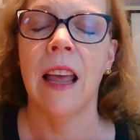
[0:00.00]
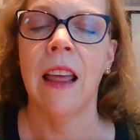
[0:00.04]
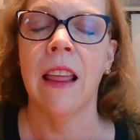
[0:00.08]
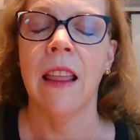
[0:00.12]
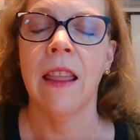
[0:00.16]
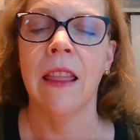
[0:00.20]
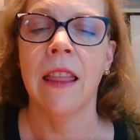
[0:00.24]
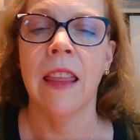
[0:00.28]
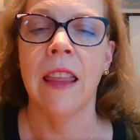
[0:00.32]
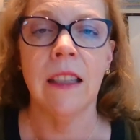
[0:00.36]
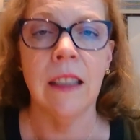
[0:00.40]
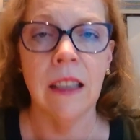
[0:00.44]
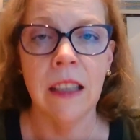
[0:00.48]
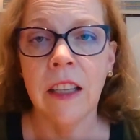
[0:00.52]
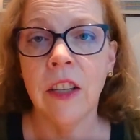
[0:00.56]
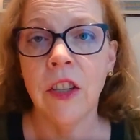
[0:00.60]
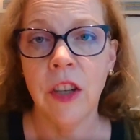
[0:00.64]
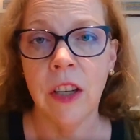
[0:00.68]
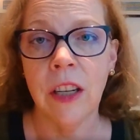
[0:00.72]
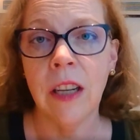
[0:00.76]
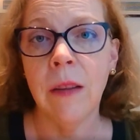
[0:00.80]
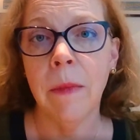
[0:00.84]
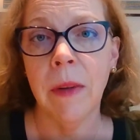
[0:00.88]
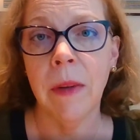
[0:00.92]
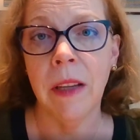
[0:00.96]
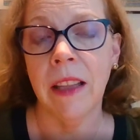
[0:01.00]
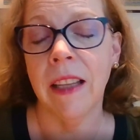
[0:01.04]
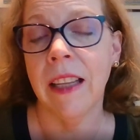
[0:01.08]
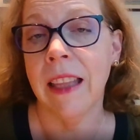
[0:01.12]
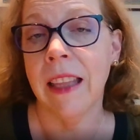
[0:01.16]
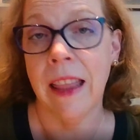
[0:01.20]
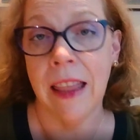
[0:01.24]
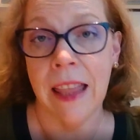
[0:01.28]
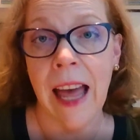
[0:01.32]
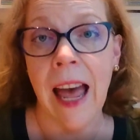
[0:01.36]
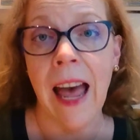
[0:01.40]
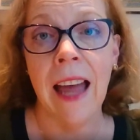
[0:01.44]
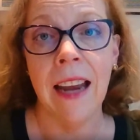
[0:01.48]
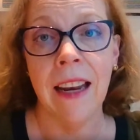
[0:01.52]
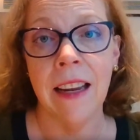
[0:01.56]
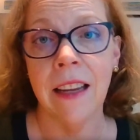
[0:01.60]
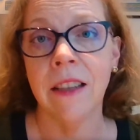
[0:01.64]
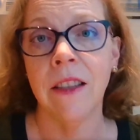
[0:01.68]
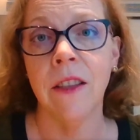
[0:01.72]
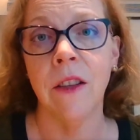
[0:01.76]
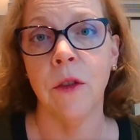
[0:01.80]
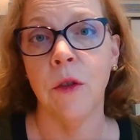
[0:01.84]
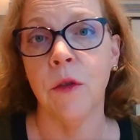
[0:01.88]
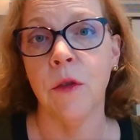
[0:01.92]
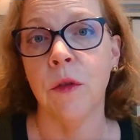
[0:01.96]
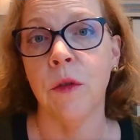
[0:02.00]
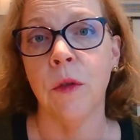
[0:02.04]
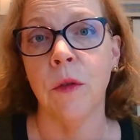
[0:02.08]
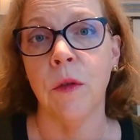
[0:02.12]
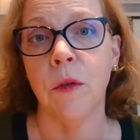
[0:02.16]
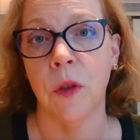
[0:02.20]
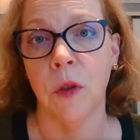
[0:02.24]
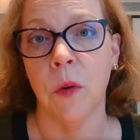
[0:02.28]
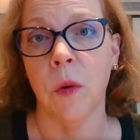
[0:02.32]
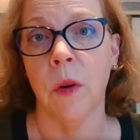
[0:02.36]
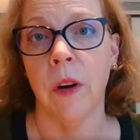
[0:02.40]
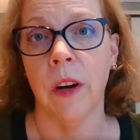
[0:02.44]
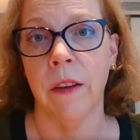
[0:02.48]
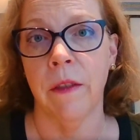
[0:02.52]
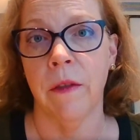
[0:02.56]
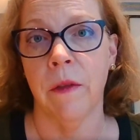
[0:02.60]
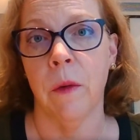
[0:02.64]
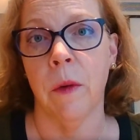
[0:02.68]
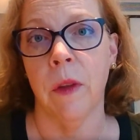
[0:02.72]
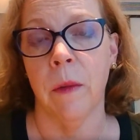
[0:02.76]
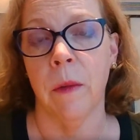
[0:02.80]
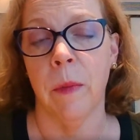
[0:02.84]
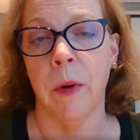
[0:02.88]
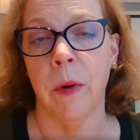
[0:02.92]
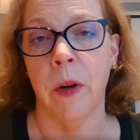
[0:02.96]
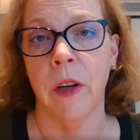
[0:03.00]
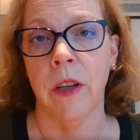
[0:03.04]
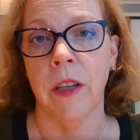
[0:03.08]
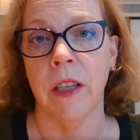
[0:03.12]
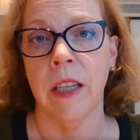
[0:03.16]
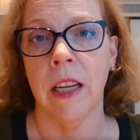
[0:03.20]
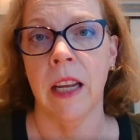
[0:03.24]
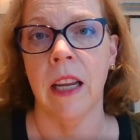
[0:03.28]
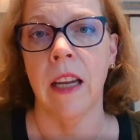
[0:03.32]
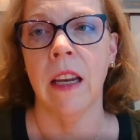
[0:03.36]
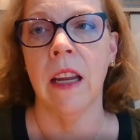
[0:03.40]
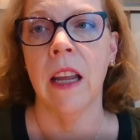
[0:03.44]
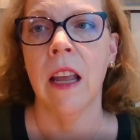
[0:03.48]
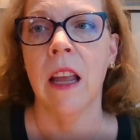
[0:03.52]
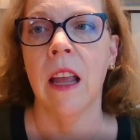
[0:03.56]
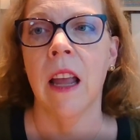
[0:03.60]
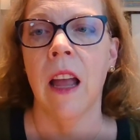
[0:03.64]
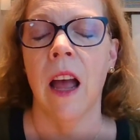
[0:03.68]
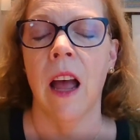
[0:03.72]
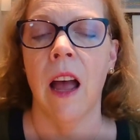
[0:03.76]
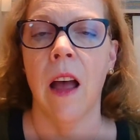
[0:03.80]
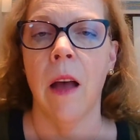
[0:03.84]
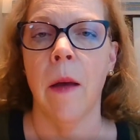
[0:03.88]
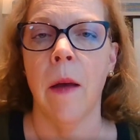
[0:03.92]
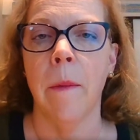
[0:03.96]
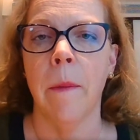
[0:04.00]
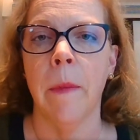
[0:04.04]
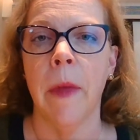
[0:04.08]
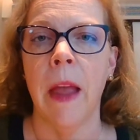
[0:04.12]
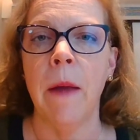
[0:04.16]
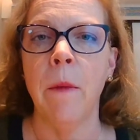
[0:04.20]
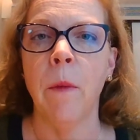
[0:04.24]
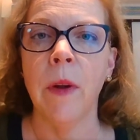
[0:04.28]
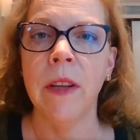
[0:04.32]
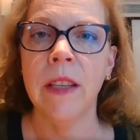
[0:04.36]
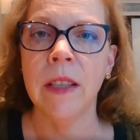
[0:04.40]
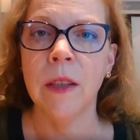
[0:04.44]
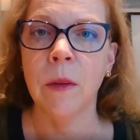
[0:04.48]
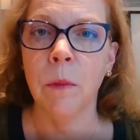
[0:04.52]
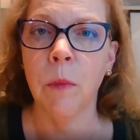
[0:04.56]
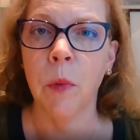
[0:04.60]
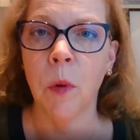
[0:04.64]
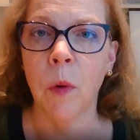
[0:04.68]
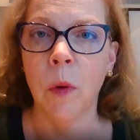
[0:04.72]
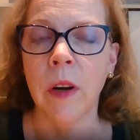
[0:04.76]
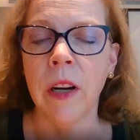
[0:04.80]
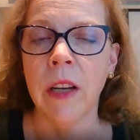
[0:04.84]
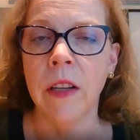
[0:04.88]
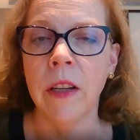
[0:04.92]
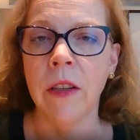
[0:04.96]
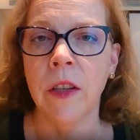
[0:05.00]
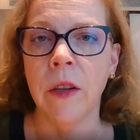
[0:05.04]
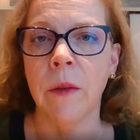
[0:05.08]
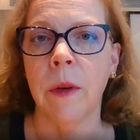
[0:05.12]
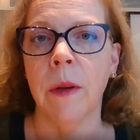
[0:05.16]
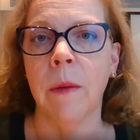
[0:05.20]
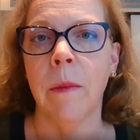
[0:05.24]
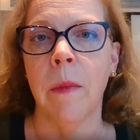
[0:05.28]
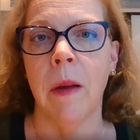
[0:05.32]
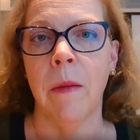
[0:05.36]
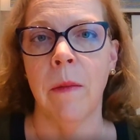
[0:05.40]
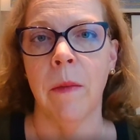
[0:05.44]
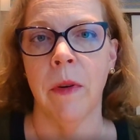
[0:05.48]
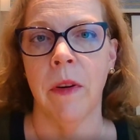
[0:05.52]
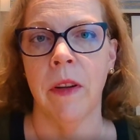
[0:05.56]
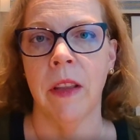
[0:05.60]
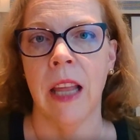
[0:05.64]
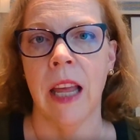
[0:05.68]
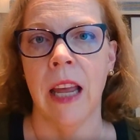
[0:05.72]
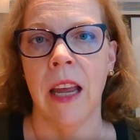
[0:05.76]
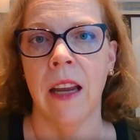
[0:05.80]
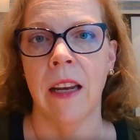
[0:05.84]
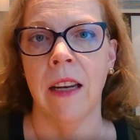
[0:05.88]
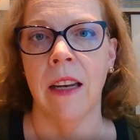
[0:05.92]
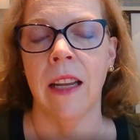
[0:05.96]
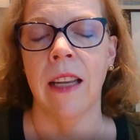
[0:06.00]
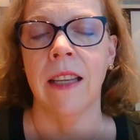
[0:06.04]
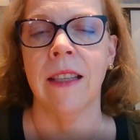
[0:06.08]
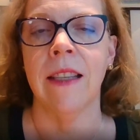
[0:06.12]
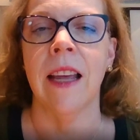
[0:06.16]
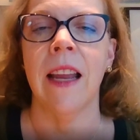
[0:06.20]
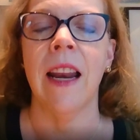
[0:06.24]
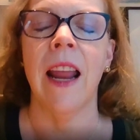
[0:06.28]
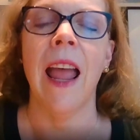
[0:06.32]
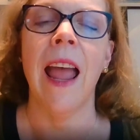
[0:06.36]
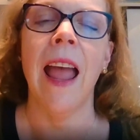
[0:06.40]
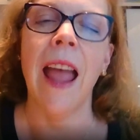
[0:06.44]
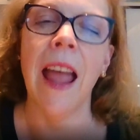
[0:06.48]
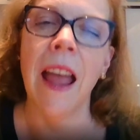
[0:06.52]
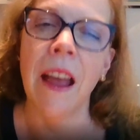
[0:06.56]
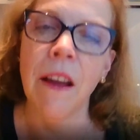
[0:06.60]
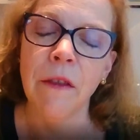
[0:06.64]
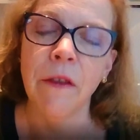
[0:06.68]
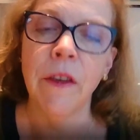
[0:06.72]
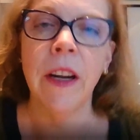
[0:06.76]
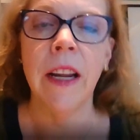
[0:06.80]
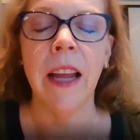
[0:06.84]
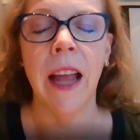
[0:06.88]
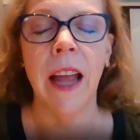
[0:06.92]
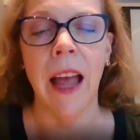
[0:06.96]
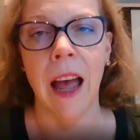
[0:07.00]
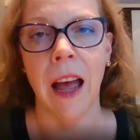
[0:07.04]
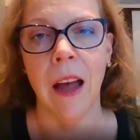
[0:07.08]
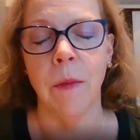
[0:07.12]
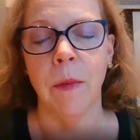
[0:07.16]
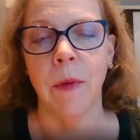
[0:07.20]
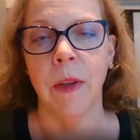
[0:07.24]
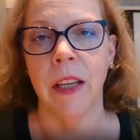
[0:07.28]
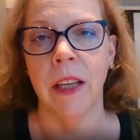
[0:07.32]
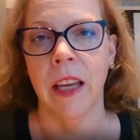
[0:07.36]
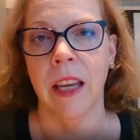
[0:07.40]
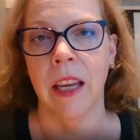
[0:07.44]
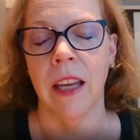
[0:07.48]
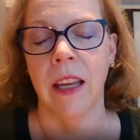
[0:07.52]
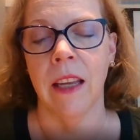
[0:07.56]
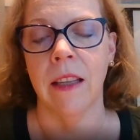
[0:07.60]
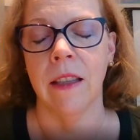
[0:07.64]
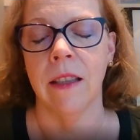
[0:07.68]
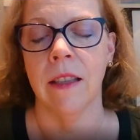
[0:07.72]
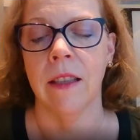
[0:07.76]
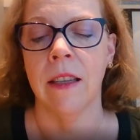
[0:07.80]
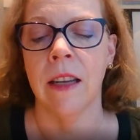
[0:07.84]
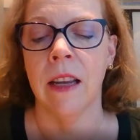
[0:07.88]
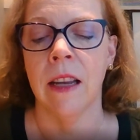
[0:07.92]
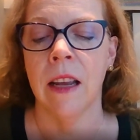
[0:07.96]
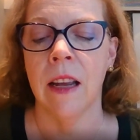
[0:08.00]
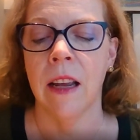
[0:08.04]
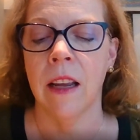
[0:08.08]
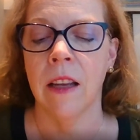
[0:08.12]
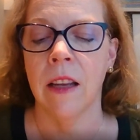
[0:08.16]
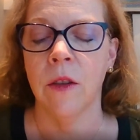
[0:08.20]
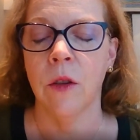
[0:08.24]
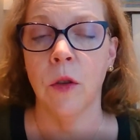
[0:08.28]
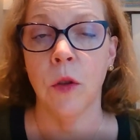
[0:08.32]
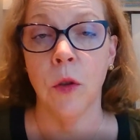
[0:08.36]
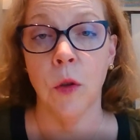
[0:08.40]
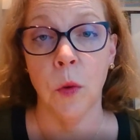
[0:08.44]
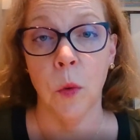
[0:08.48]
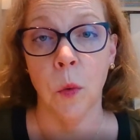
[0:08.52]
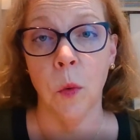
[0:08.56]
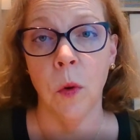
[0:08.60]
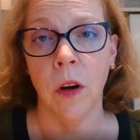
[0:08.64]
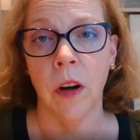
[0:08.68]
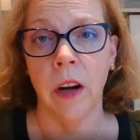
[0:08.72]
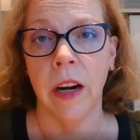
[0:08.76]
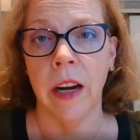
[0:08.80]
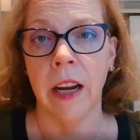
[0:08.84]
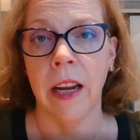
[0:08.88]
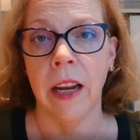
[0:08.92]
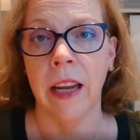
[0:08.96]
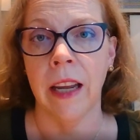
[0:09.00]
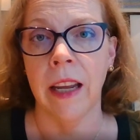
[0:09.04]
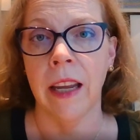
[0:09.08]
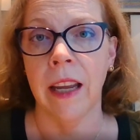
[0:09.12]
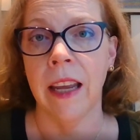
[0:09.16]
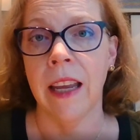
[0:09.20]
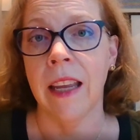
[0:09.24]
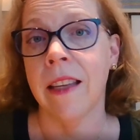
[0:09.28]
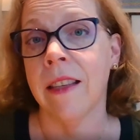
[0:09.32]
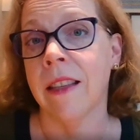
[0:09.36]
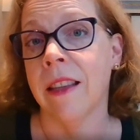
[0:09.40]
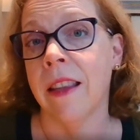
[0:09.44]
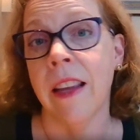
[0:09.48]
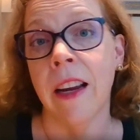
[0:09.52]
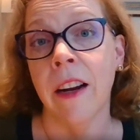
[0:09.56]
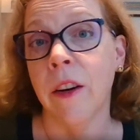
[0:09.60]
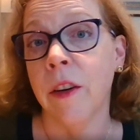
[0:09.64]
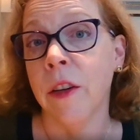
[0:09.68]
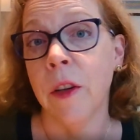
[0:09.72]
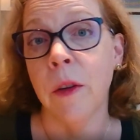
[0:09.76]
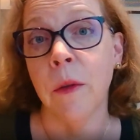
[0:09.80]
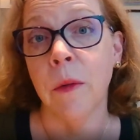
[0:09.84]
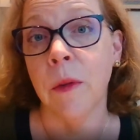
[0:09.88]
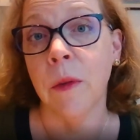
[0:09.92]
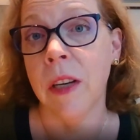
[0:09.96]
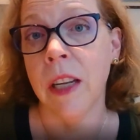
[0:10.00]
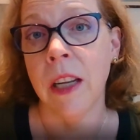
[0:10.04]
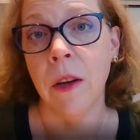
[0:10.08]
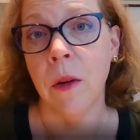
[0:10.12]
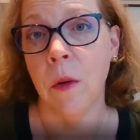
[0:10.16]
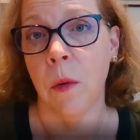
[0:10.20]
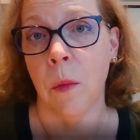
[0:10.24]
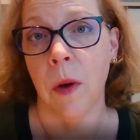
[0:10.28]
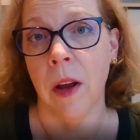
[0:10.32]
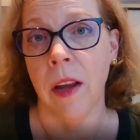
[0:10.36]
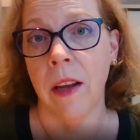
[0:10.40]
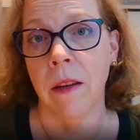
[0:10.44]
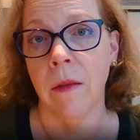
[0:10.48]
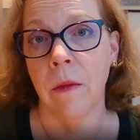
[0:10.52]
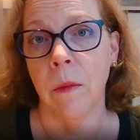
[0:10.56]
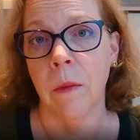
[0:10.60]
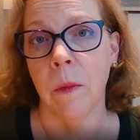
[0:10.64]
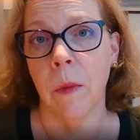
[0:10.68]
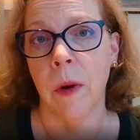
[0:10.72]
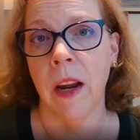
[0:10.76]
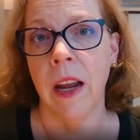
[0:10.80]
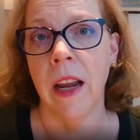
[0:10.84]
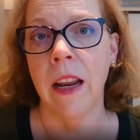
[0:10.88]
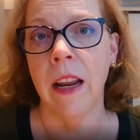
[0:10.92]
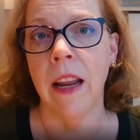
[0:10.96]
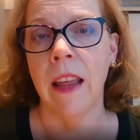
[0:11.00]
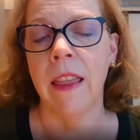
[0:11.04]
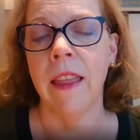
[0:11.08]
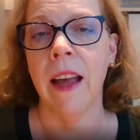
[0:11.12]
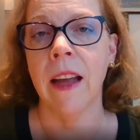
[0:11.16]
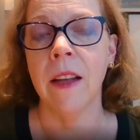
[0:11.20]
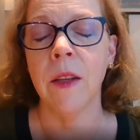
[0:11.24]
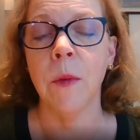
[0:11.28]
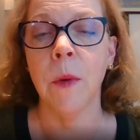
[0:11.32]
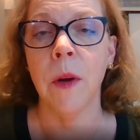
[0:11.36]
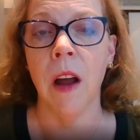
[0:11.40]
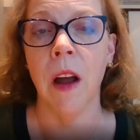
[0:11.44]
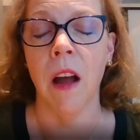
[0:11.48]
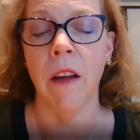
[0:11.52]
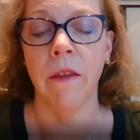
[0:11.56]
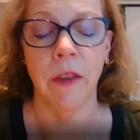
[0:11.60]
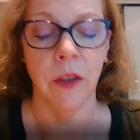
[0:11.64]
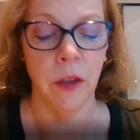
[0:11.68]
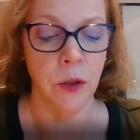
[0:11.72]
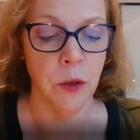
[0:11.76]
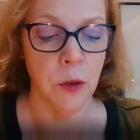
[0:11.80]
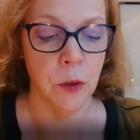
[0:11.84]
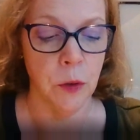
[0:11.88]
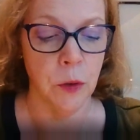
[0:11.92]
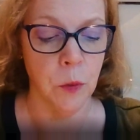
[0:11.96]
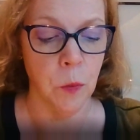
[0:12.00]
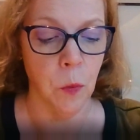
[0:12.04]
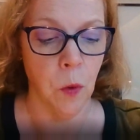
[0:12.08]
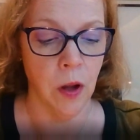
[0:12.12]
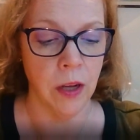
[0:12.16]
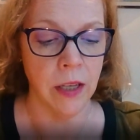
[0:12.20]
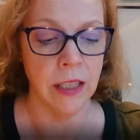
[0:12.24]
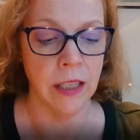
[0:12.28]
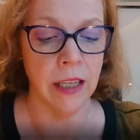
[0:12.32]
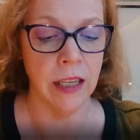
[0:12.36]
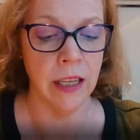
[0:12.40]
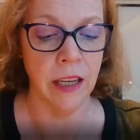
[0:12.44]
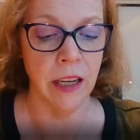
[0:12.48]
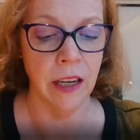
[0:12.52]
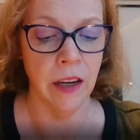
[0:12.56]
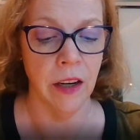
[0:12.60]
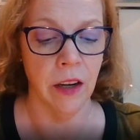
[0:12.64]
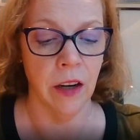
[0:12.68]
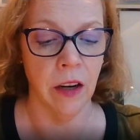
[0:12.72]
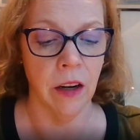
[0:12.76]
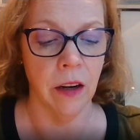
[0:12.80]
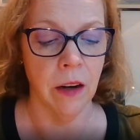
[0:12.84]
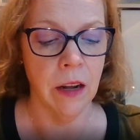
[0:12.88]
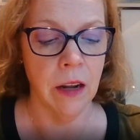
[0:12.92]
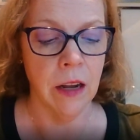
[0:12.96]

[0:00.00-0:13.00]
that legitimately that is the true story for the person. And what's important to remember then is that every applicant's story is their unique one, right? And that's what officers want to hear.